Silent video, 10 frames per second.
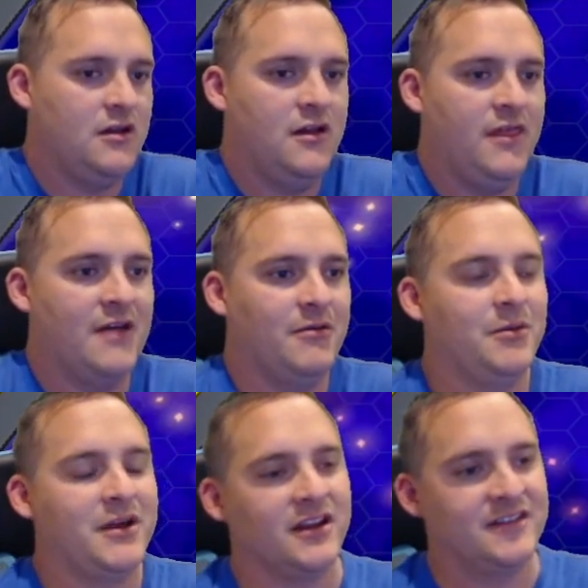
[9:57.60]
That way we
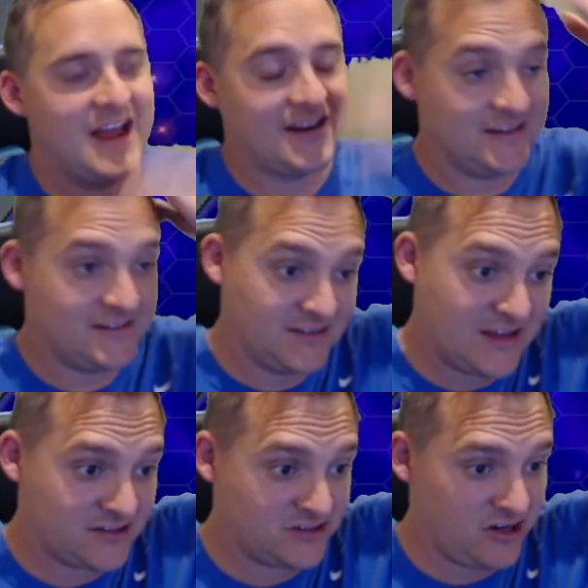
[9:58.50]
can attack this
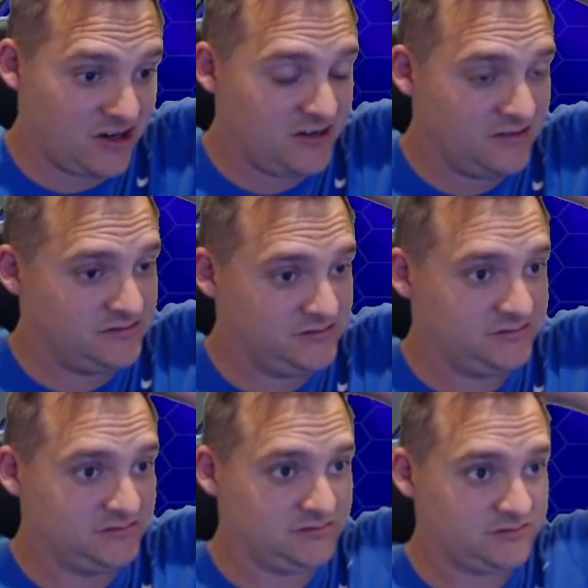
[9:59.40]
next turn.
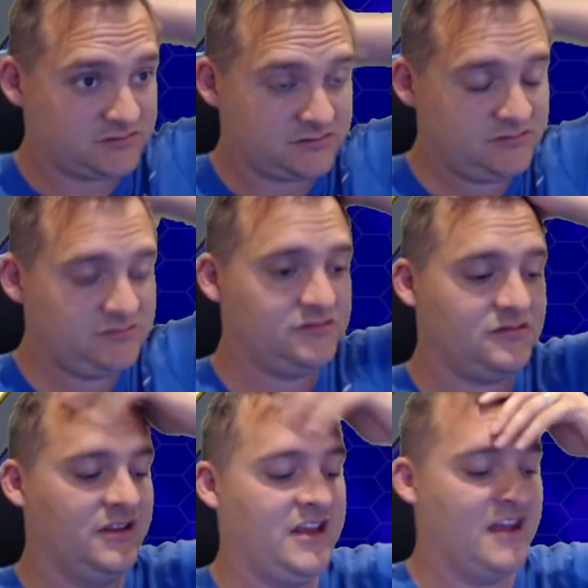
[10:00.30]

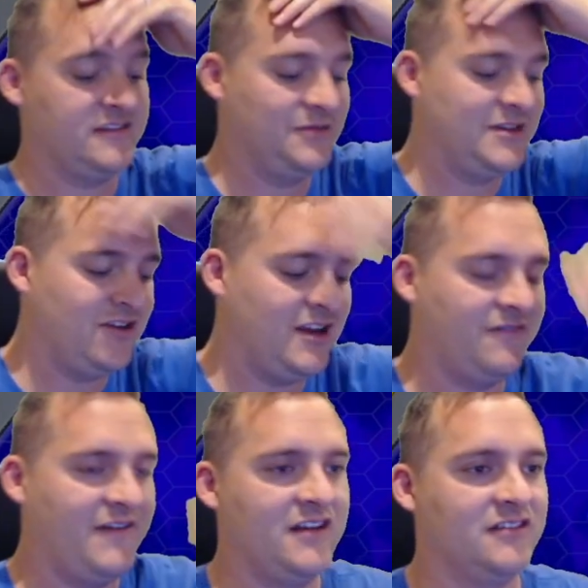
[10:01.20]
Yeah, so we do need to
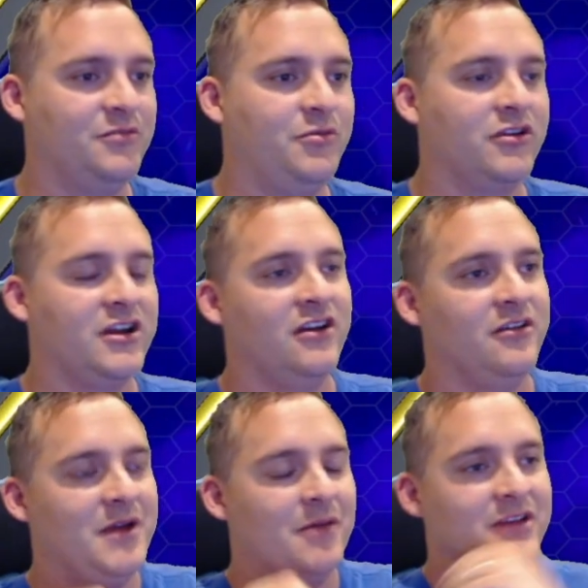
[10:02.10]
find a supporter here to
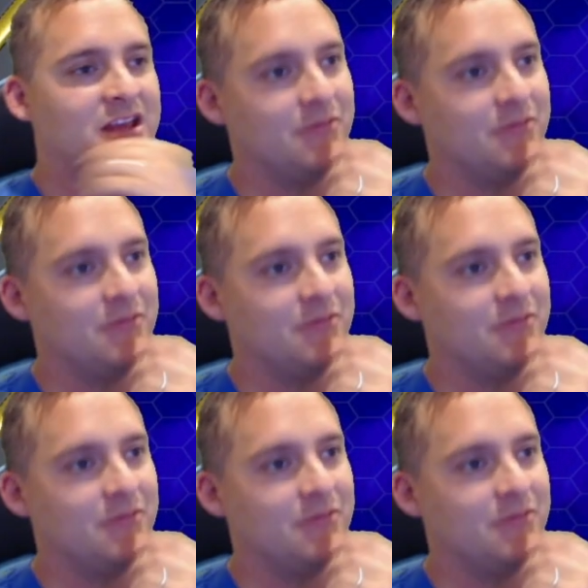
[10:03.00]
be able to keep